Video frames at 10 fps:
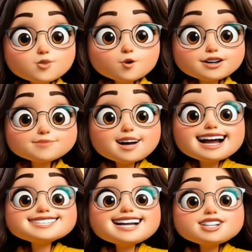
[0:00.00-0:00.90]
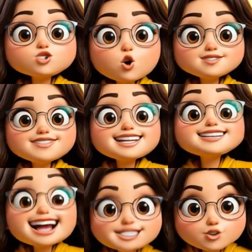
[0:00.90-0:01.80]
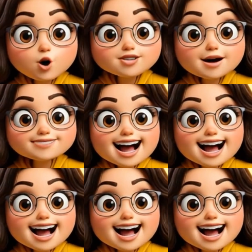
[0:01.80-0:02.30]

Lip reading: without uploading any video. So the